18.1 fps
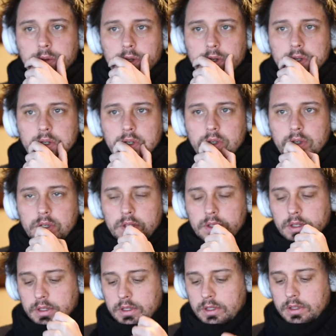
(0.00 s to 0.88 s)

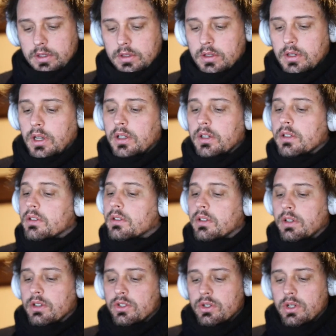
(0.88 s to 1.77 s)
This is not an
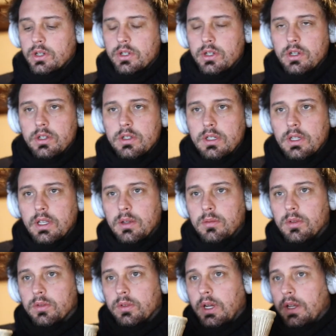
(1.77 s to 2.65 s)
instruction, it's a
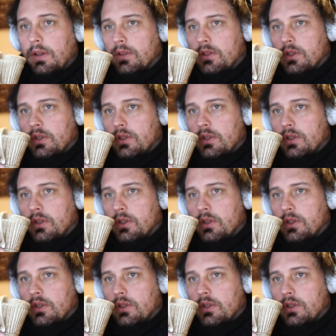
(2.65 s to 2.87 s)
label, right?